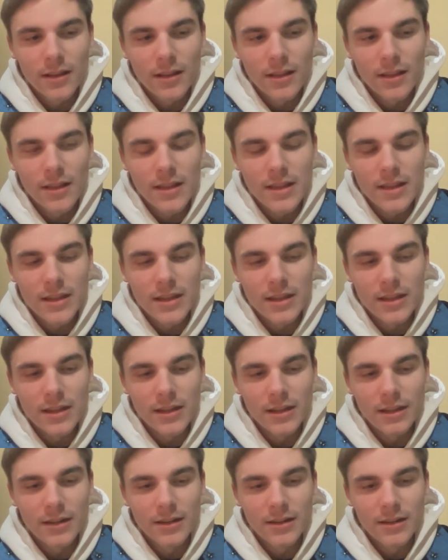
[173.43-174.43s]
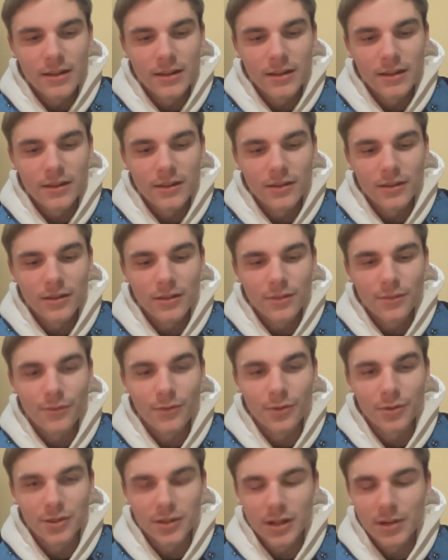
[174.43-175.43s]
the
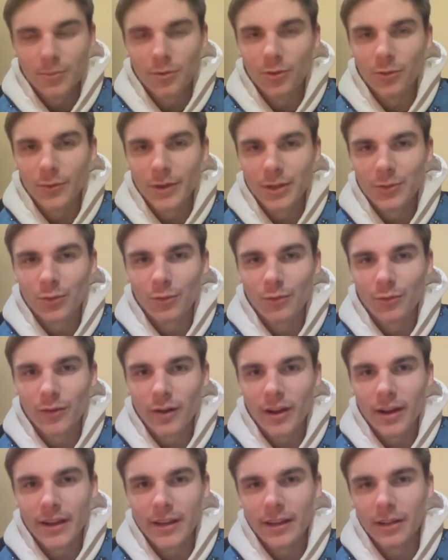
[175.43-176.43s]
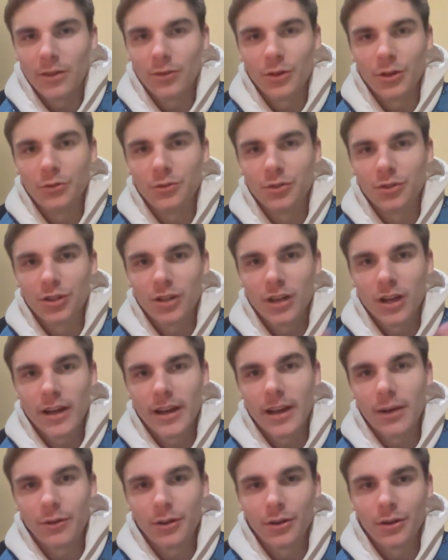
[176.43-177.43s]
first couple of weeks were fine. You know, you just cut
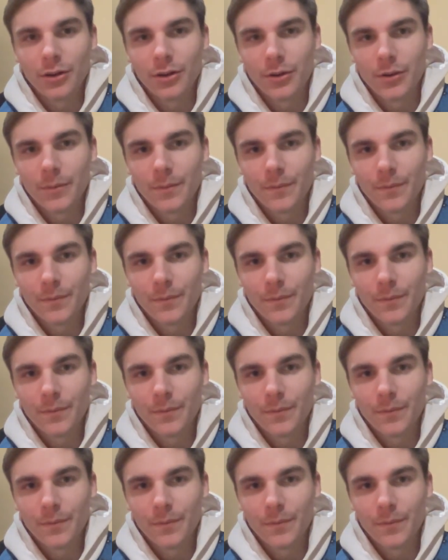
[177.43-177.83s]
out your,